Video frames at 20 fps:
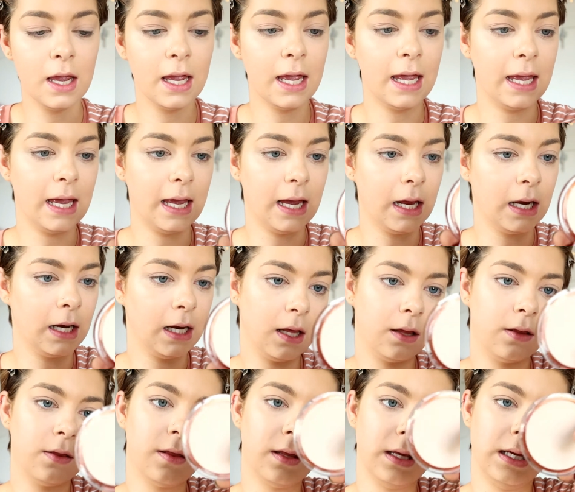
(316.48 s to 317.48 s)
in
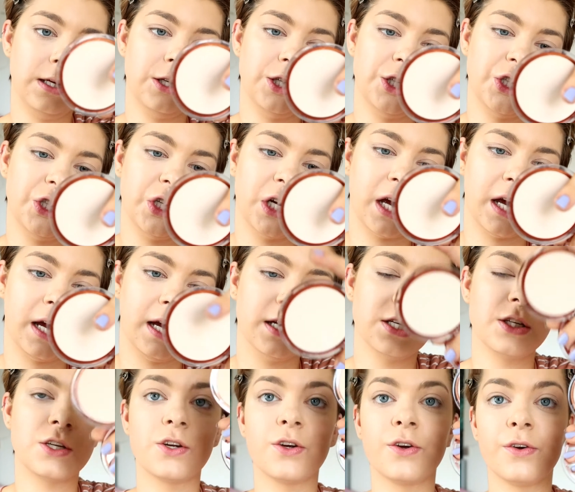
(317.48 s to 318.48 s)
the
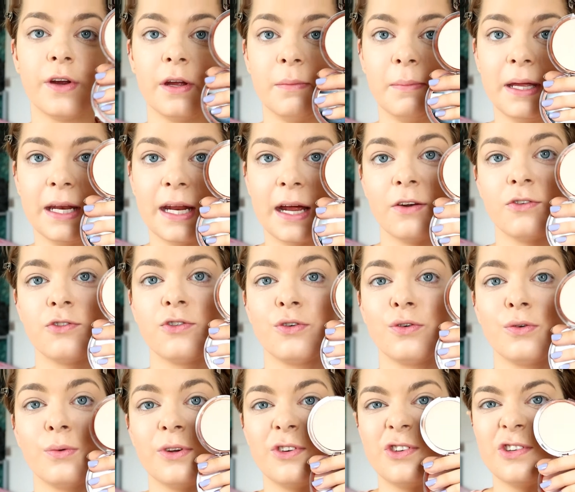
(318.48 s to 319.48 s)
shade Creamy
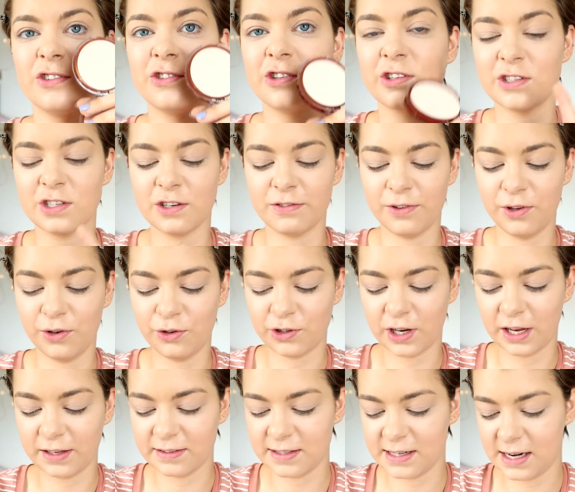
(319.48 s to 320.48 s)
Natural, which is just a few
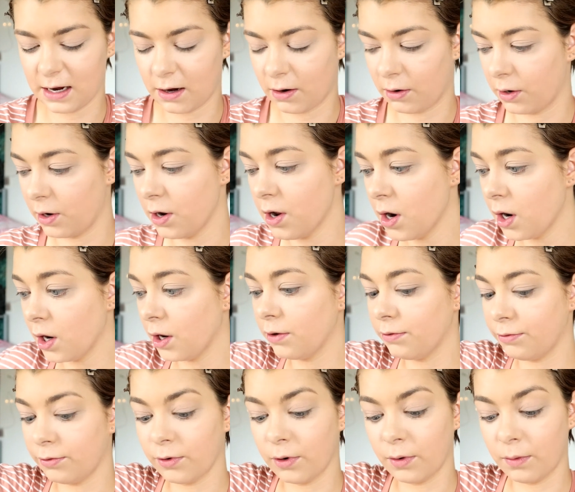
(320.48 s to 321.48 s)
shades down
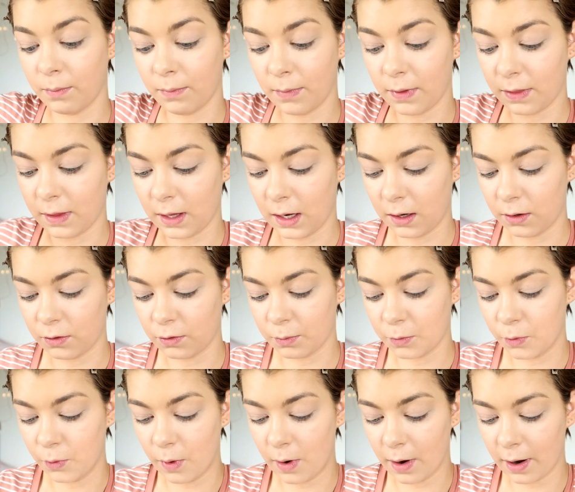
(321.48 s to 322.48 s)
from the
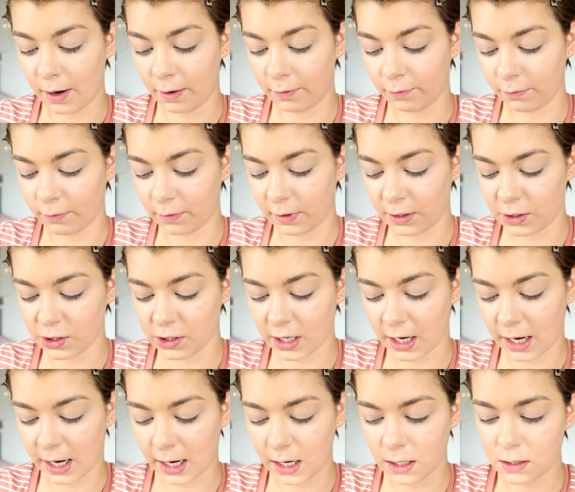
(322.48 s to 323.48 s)
normal ivory
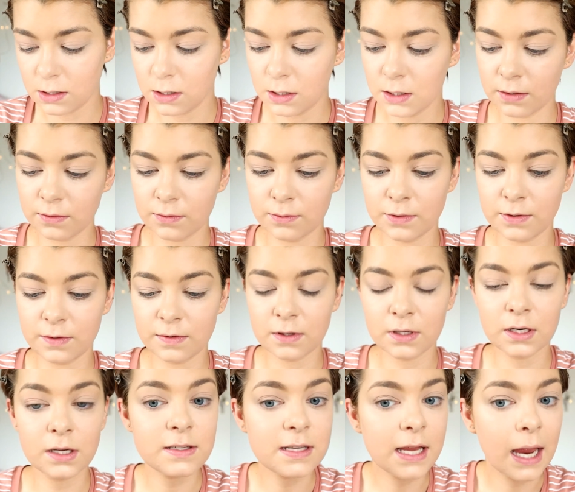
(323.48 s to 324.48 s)
shade. So I'm just
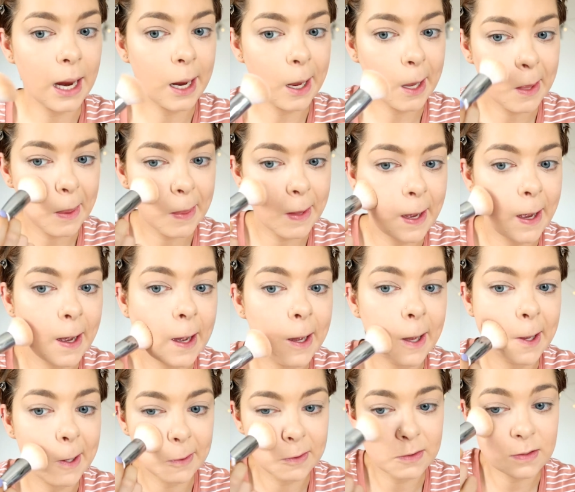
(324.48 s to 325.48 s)
going to take that
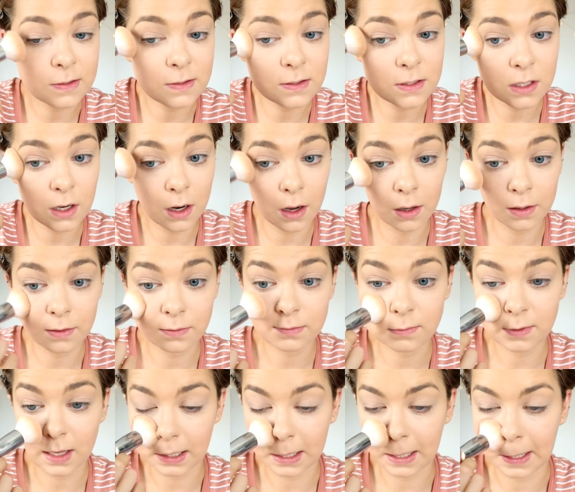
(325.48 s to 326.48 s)
and just start
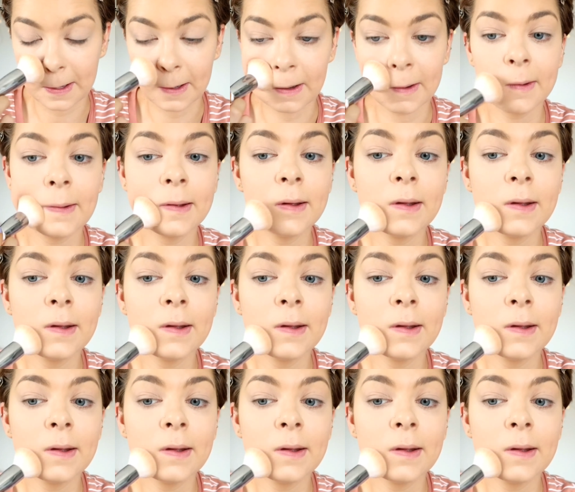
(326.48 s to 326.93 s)
setting